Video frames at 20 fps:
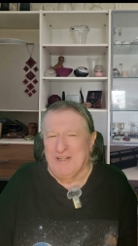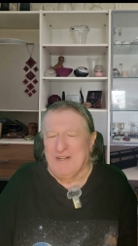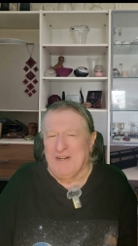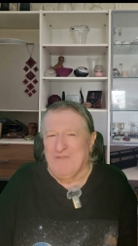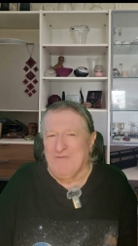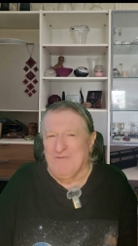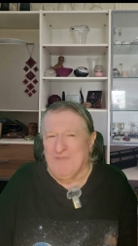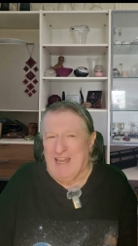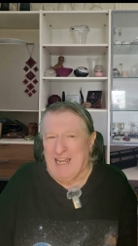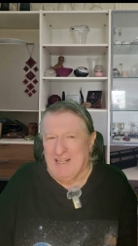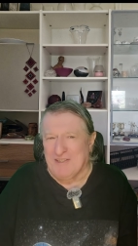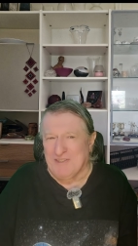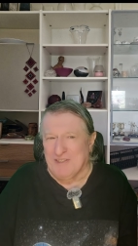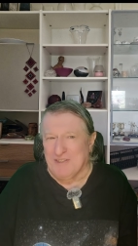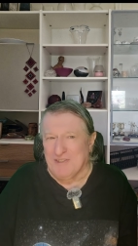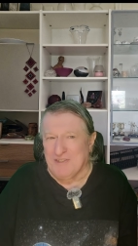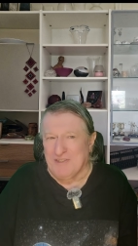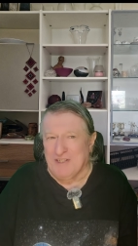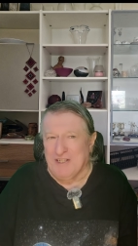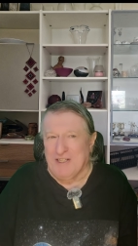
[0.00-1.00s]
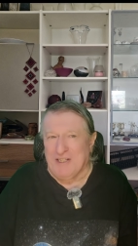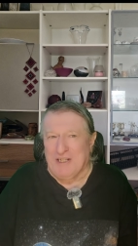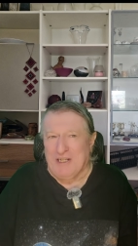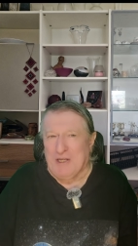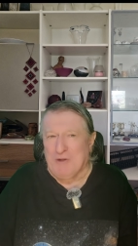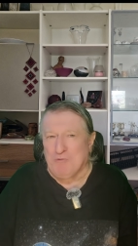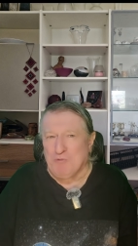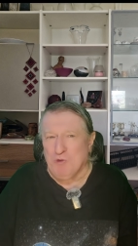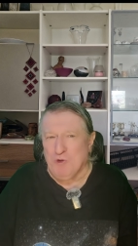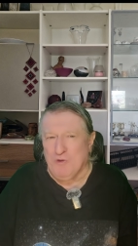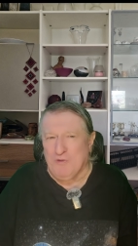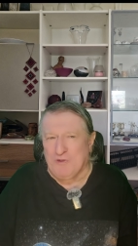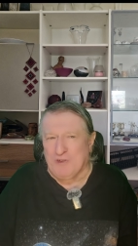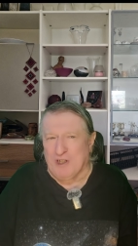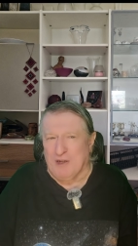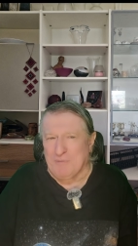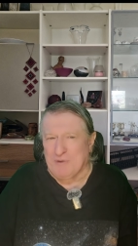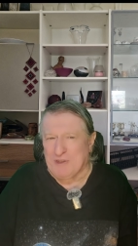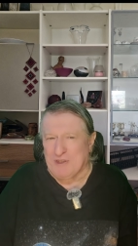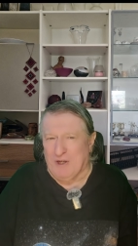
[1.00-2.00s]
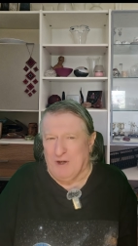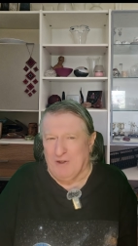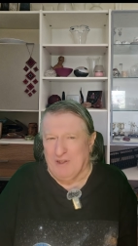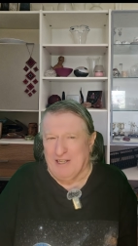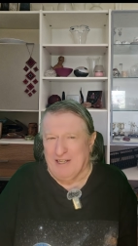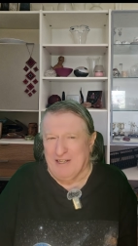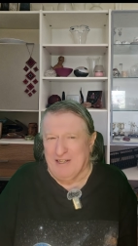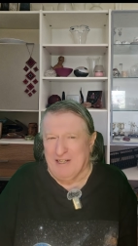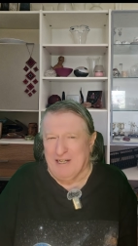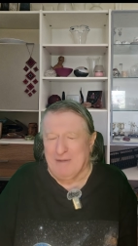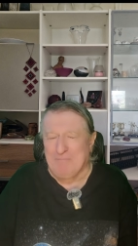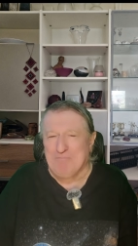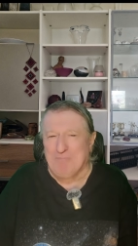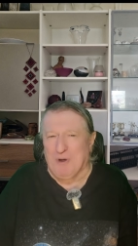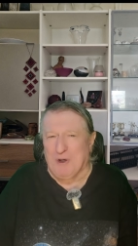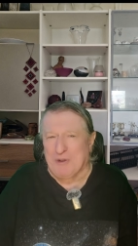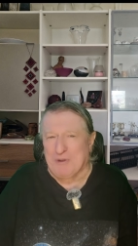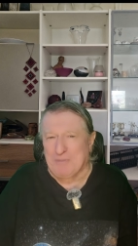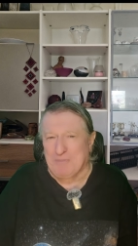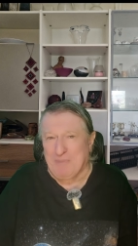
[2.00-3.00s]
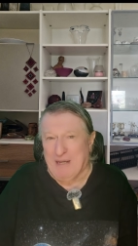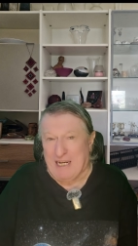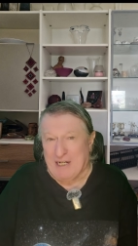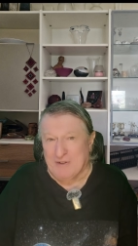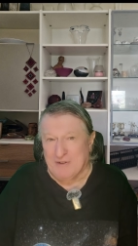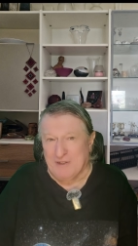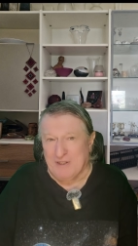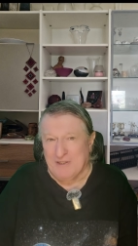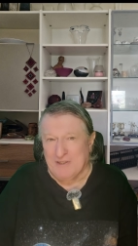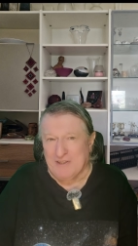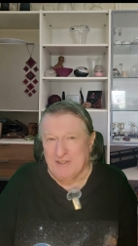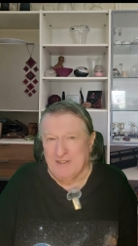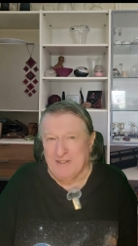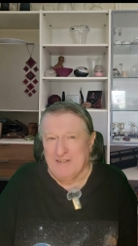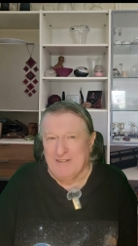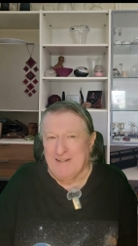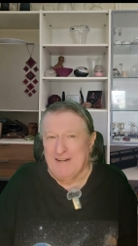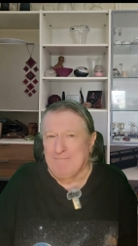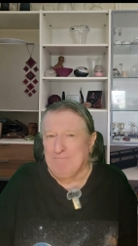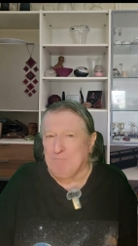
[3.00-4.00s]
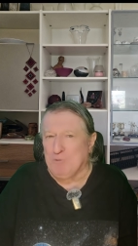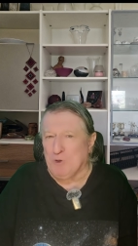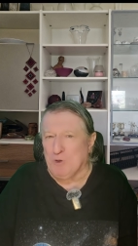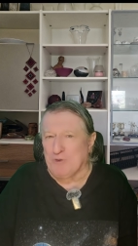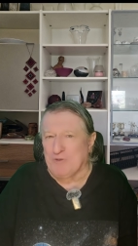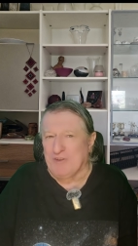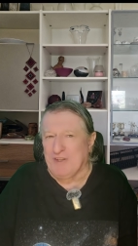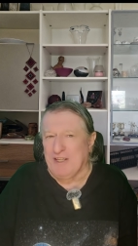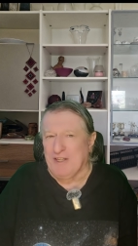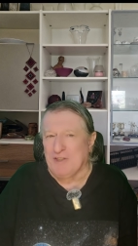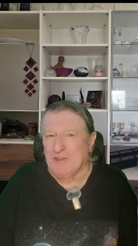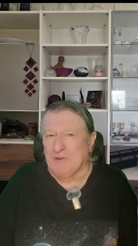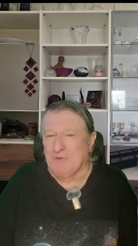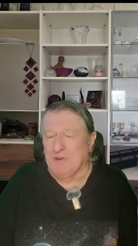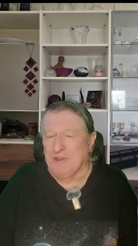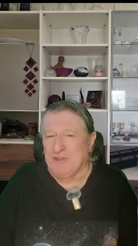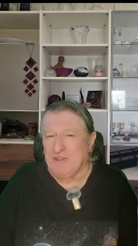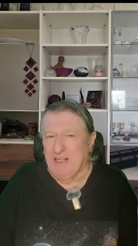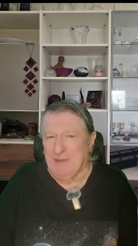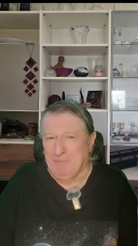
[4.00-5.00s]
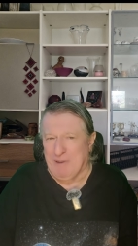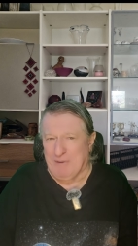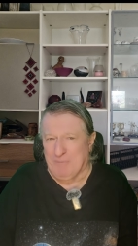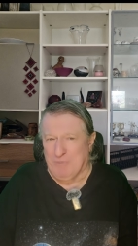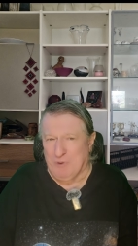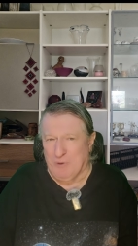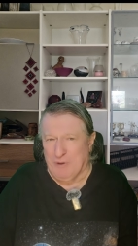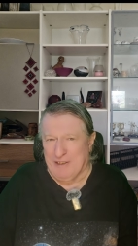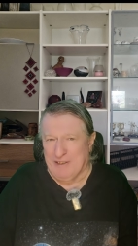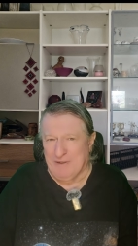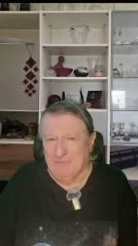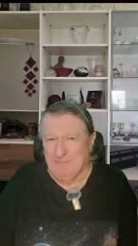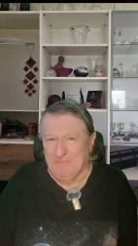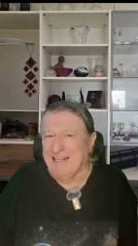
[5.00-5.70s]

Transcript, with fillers: and advances in rooftop solar and modern batteries have brought things to a tipping point.